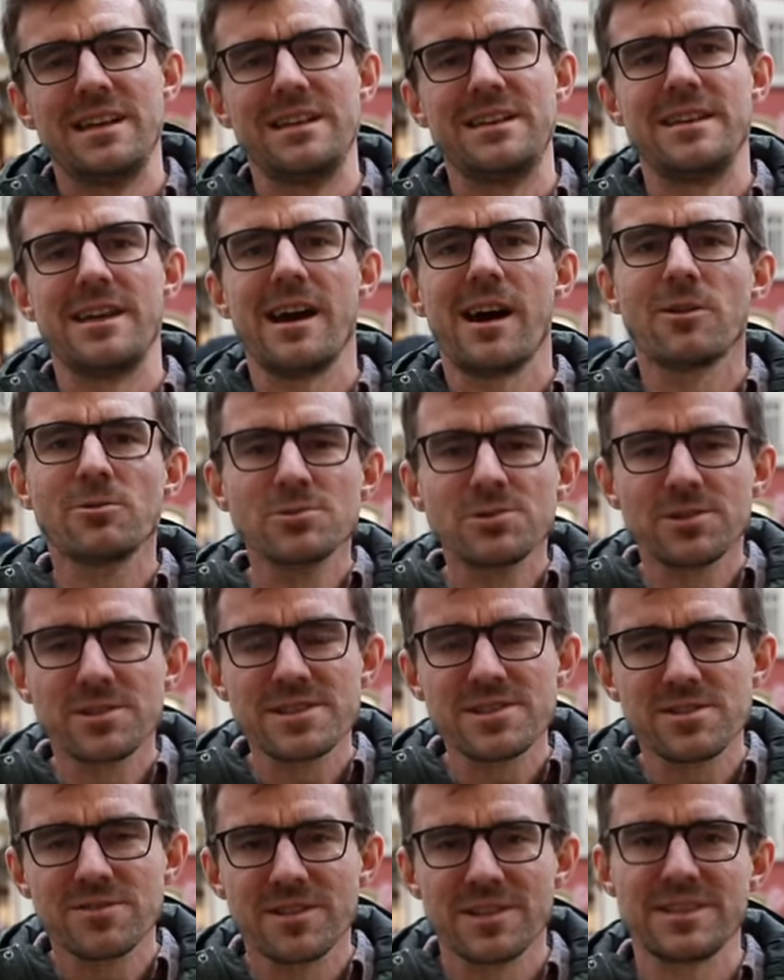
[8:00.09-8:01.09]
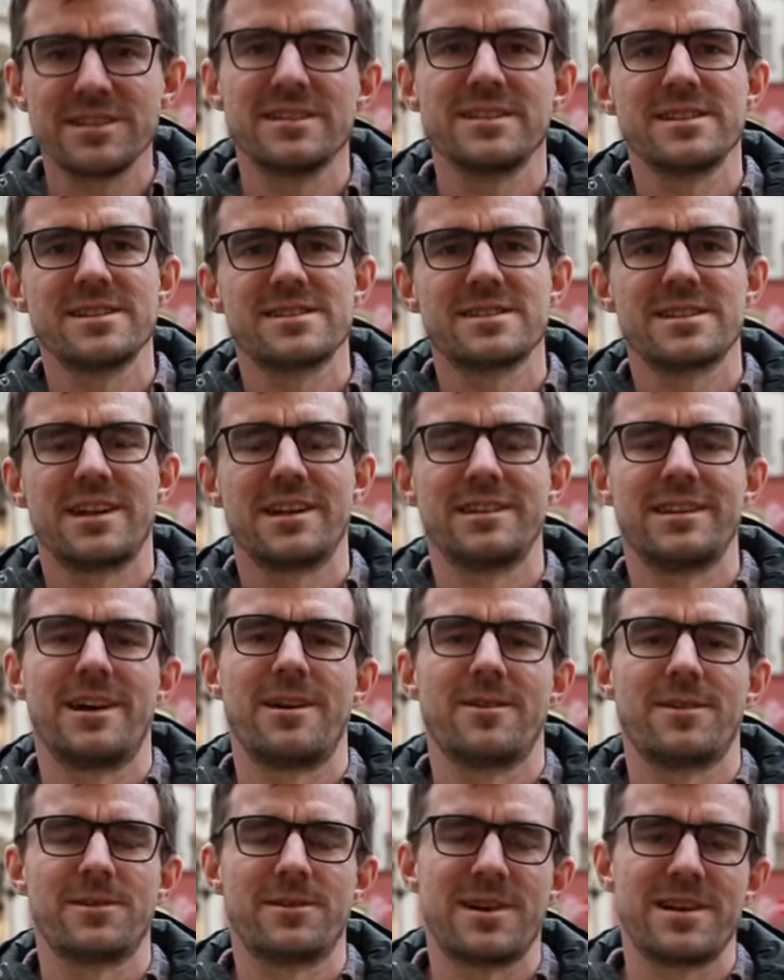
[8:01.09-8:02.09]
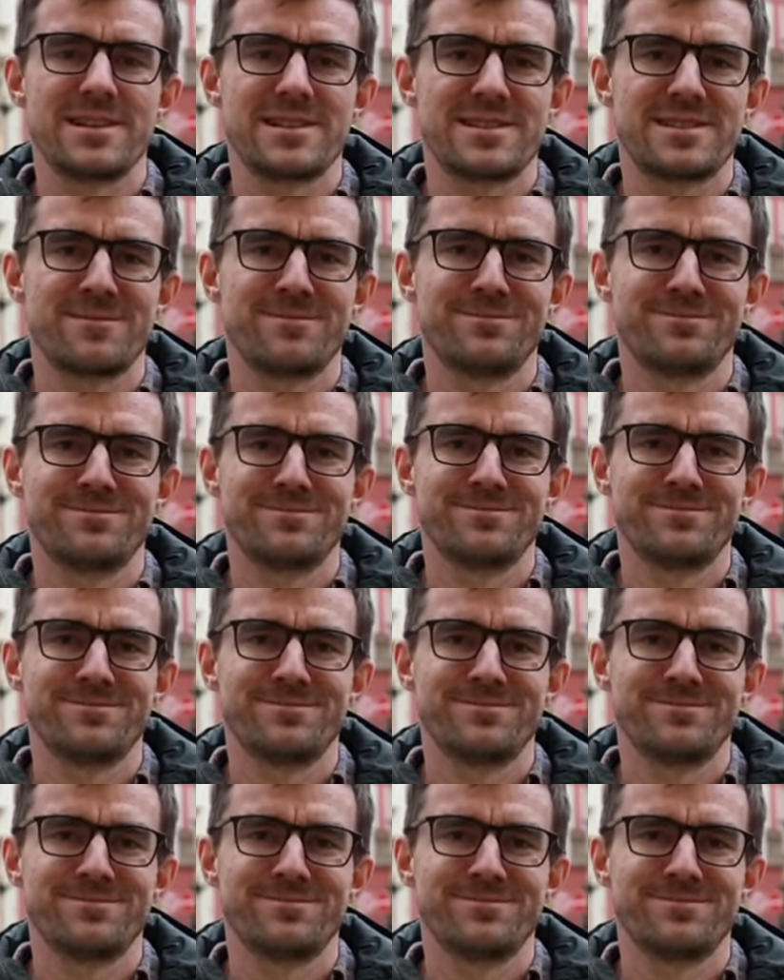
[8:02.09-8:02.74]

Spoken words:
Neautorizovaný is unauthorized.